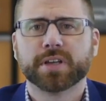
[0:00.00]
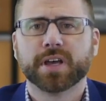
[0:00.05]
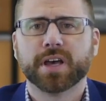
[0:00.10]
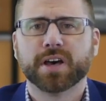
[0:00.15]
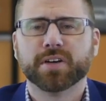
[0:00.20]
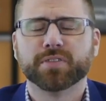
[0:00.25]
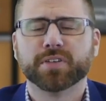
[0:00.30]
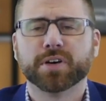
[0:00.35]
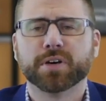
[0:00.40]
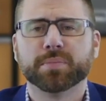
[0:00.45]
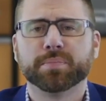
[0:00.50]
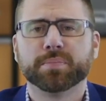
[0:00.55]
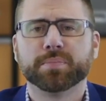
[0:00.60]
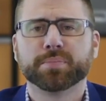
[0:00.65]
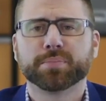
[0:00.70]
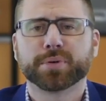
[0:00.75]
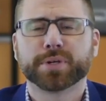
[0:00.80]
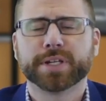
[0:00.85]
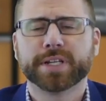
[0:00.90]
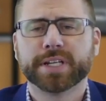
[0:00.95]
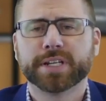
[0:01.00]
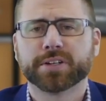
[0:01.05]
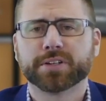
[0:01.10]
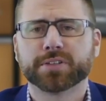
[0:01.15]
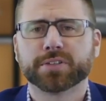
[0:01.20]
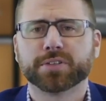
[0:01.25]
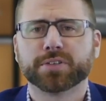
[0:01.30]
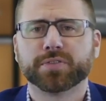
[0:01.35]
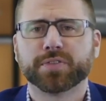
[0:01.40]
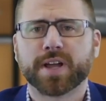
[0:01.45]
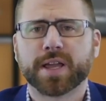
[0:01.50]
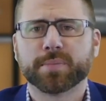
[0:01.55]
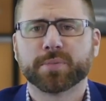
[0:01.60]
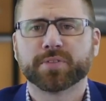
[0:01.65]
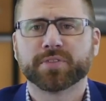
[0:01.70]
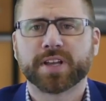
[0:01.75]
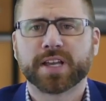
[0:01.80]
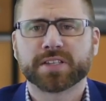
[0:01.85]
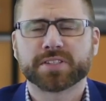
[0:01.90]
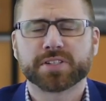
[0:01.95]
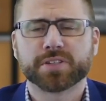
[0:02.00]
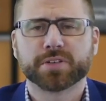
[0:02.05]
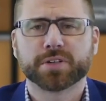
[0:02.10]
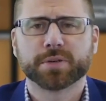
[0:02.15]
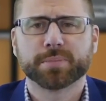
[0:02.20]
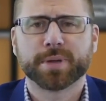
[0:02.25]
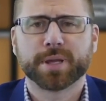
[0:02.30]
of a pre-iridal fibrovascular